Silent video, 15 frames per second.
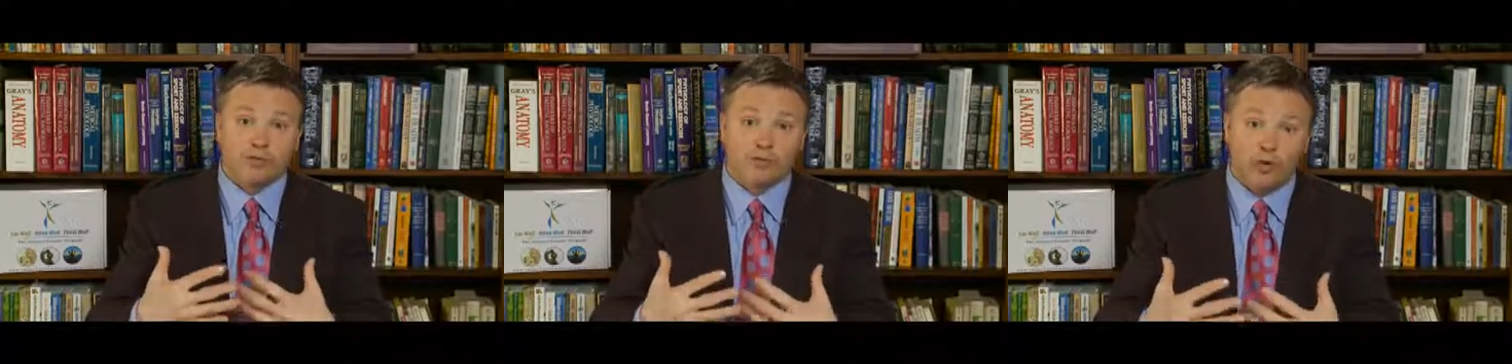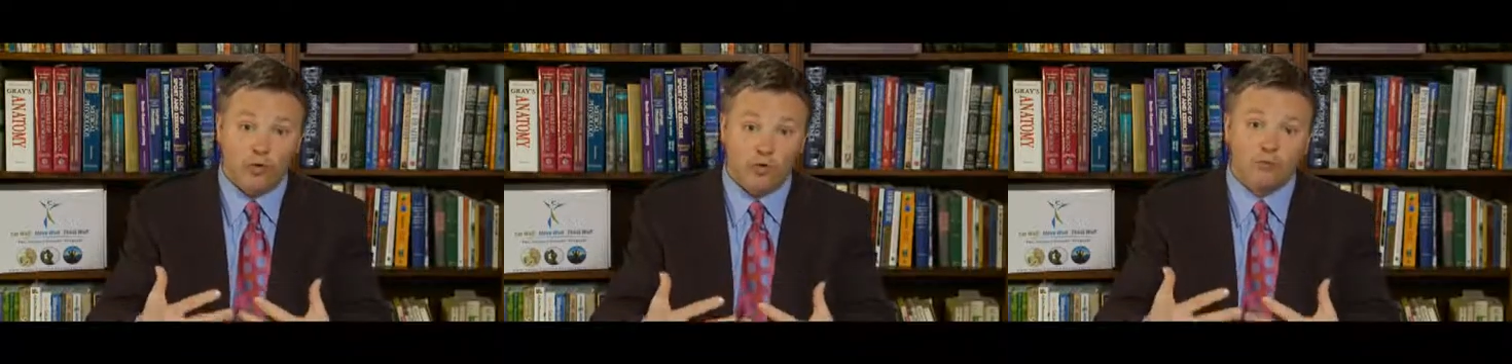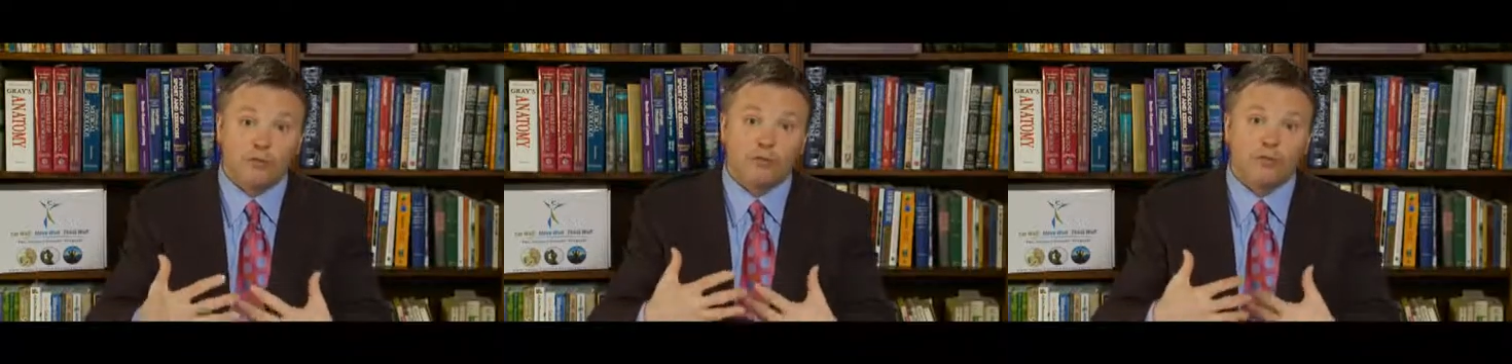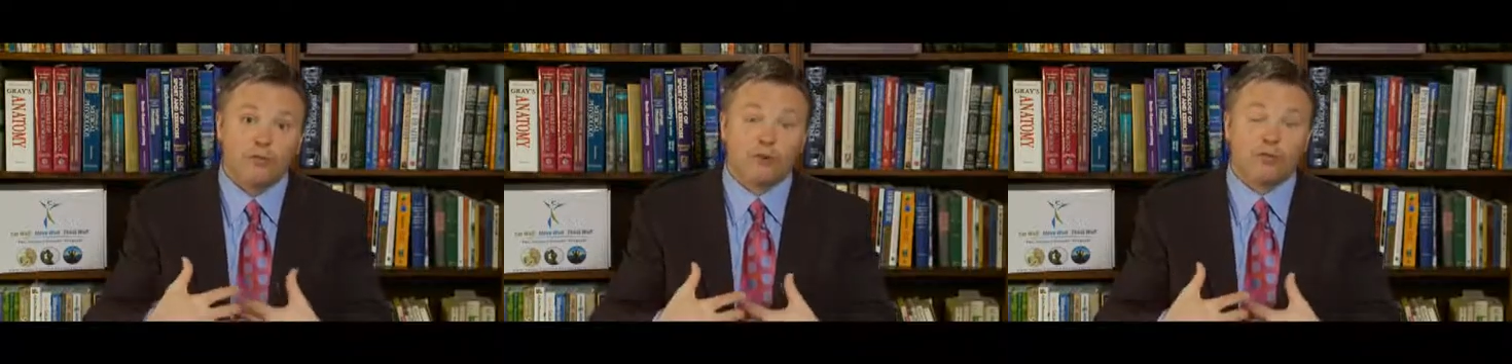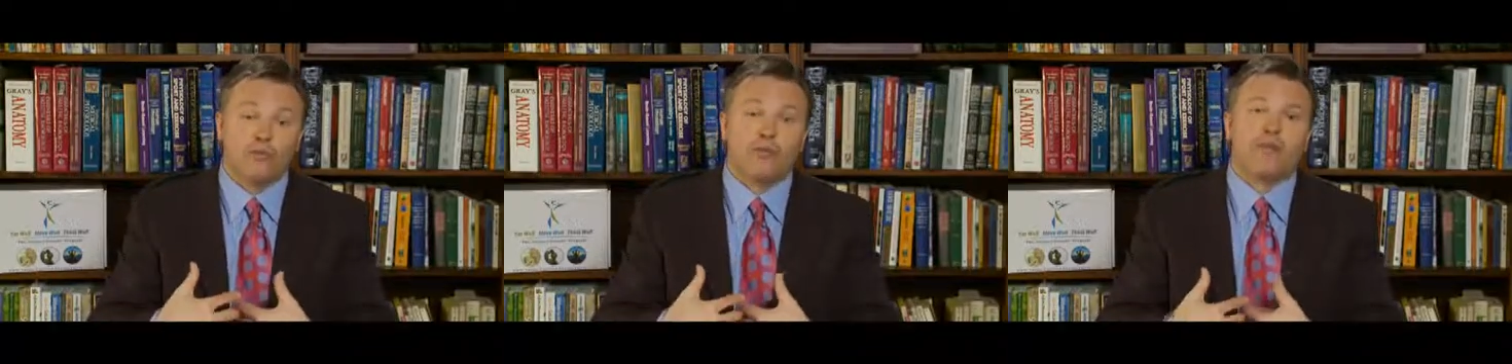normal
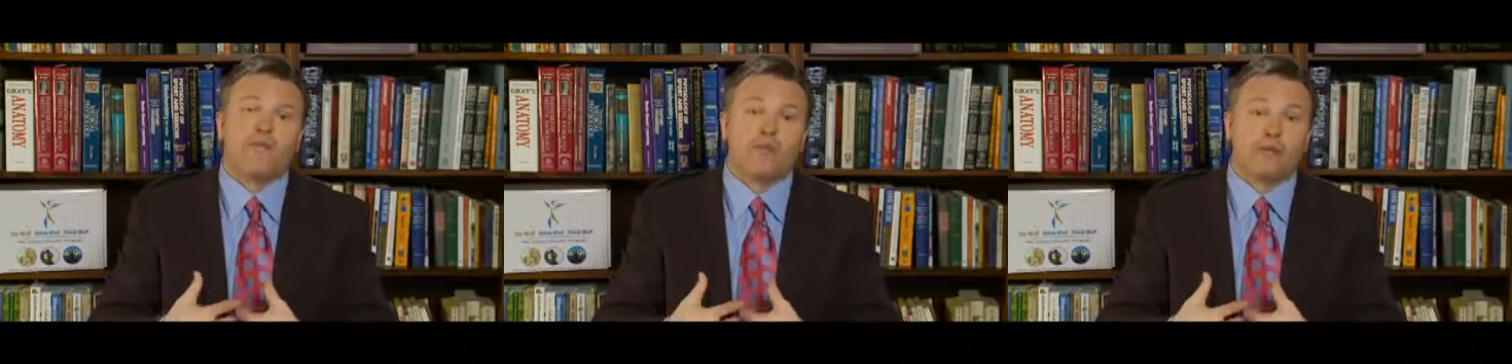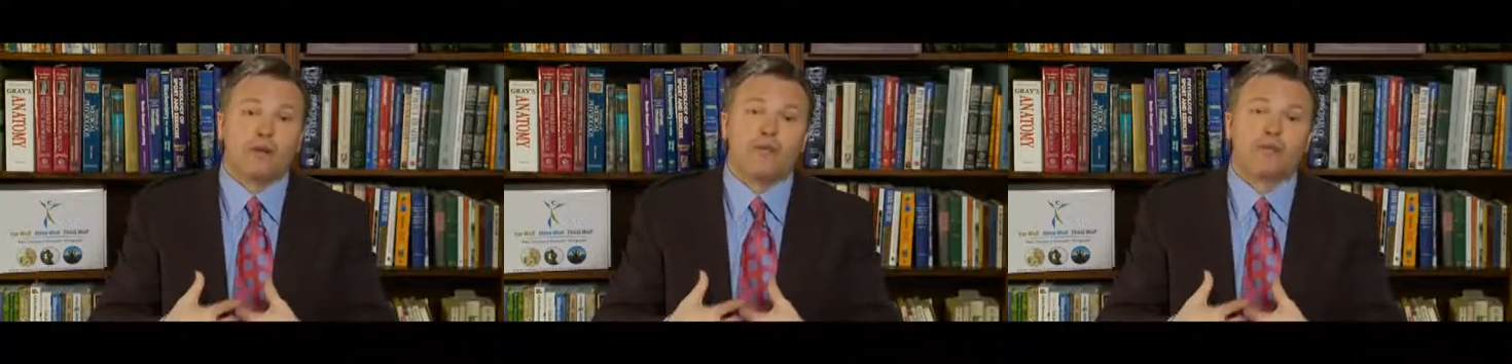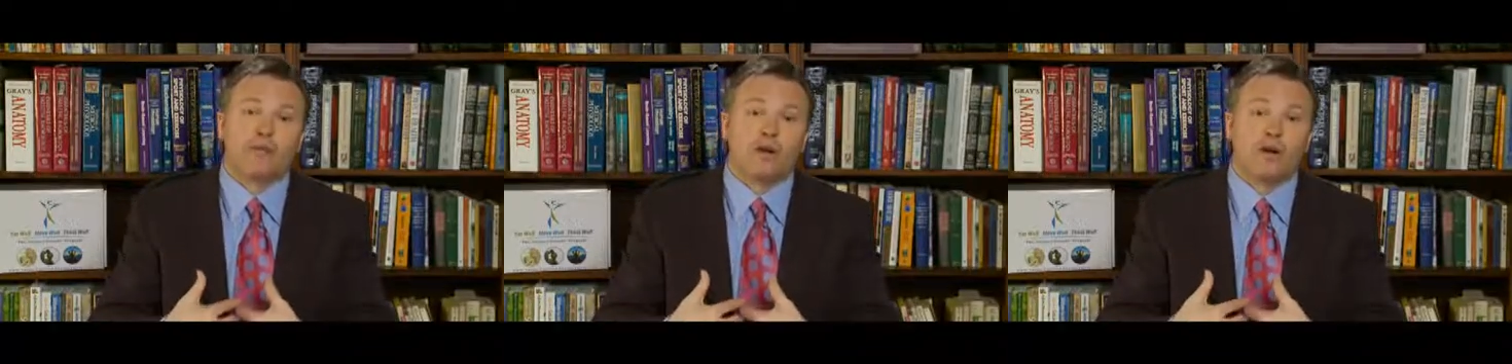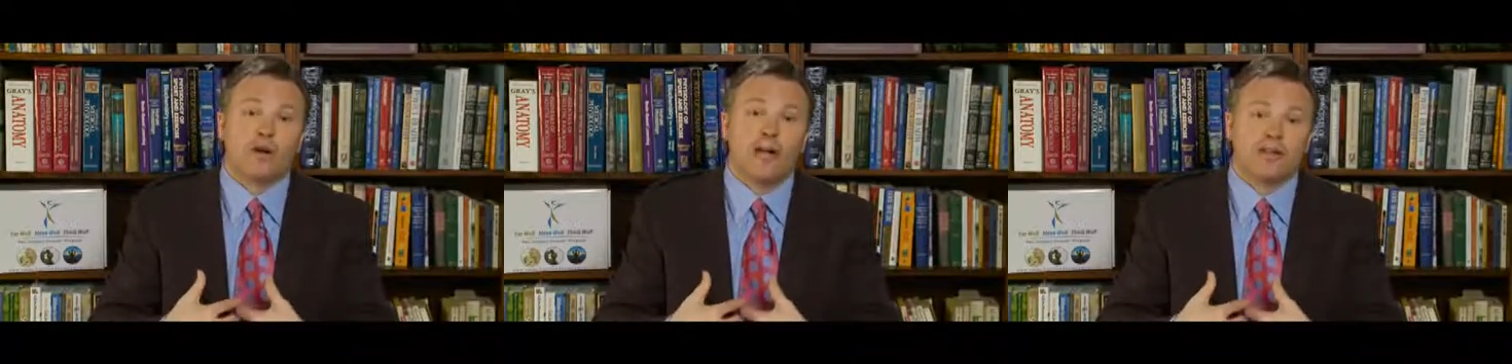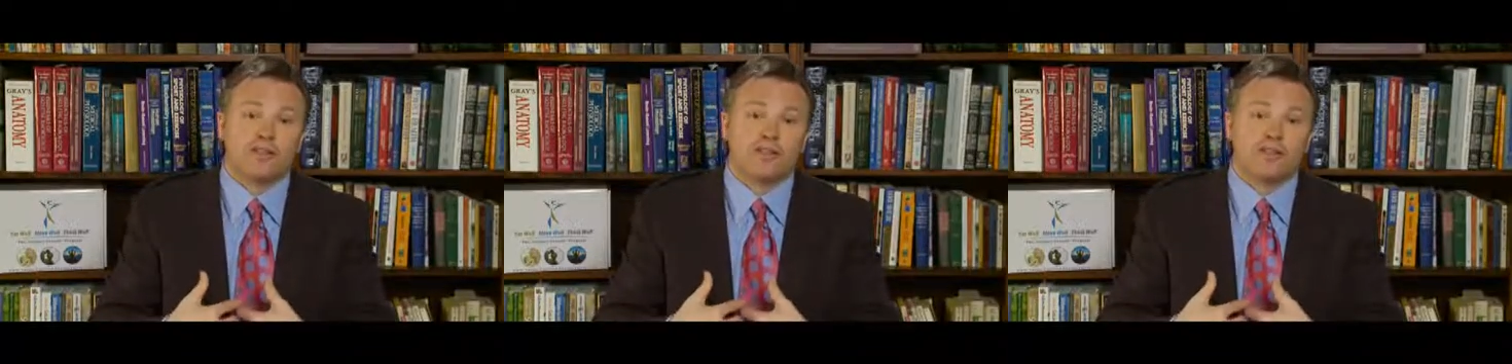flora would have been for our
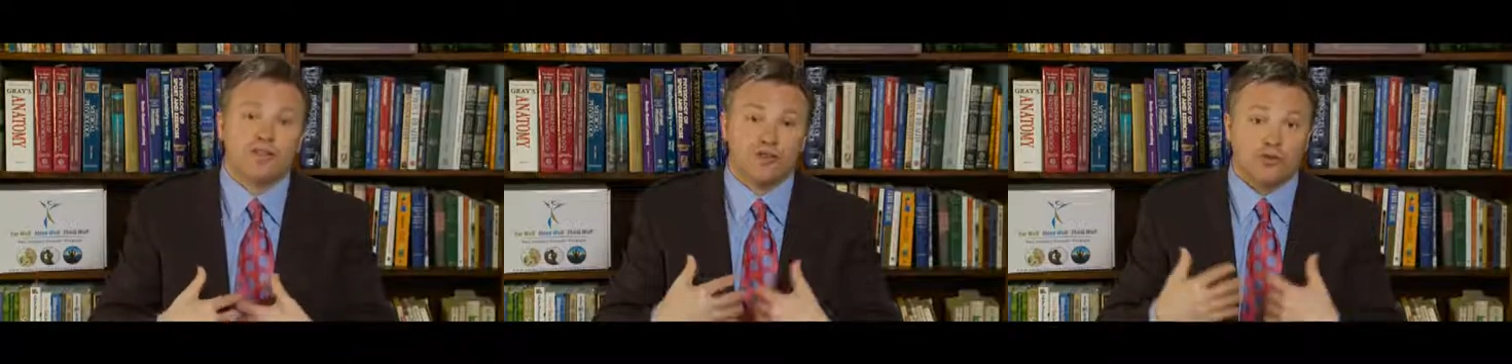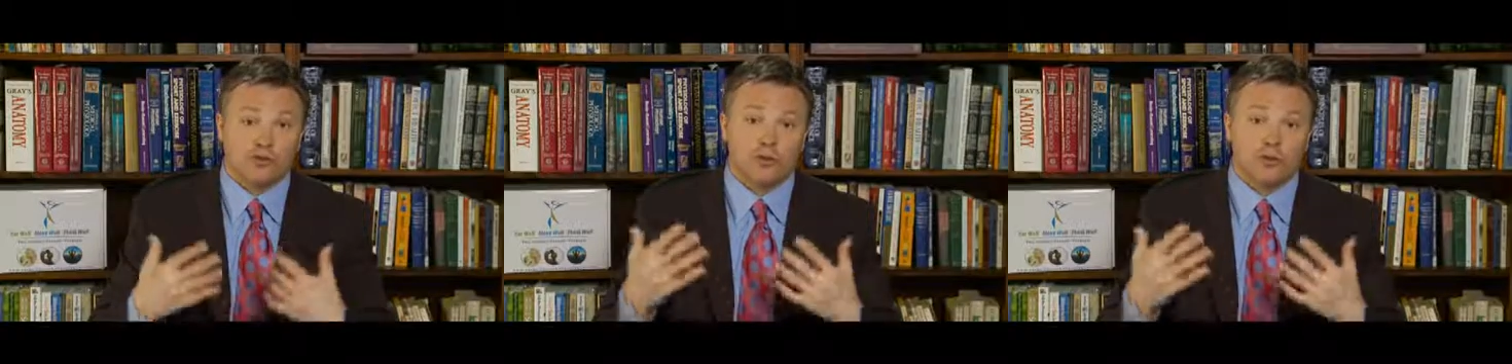ancestors,